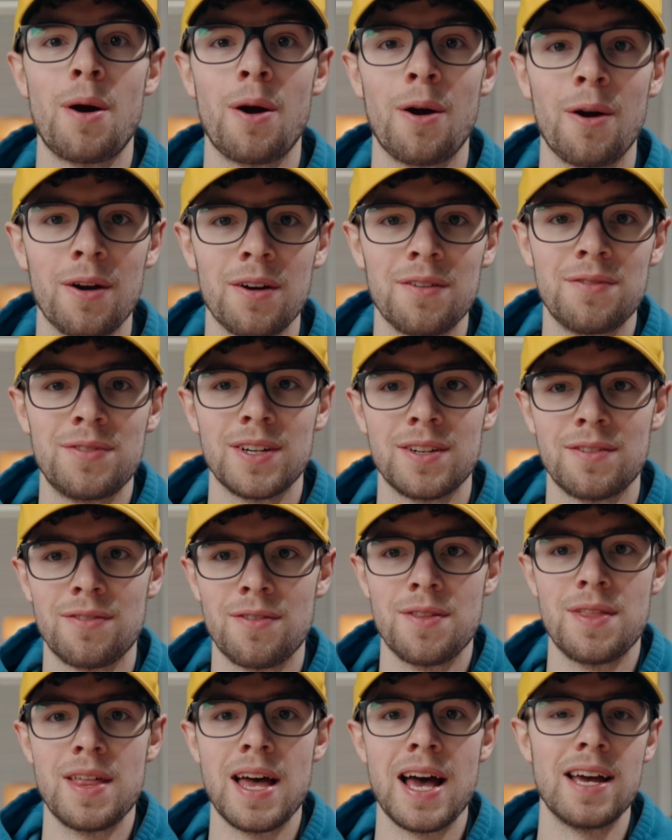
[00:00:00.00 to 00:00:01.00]
perfect
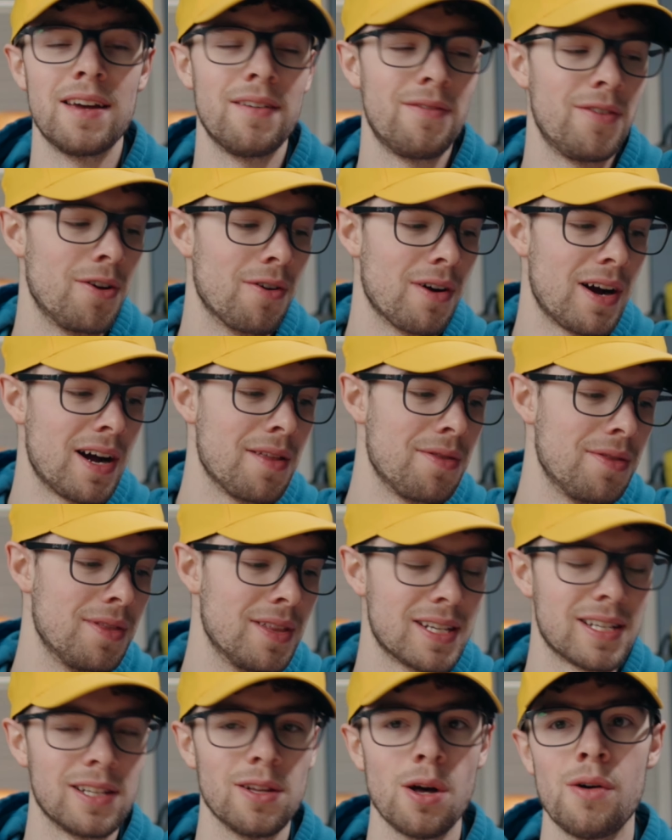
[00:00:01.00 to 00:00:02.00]
for that if you're on
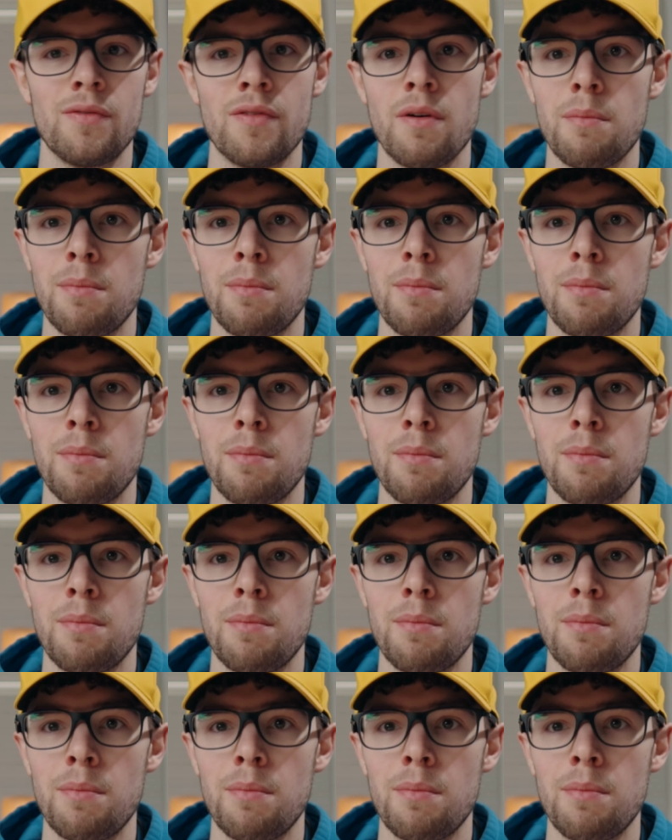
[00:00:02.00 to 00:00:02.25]
this low of a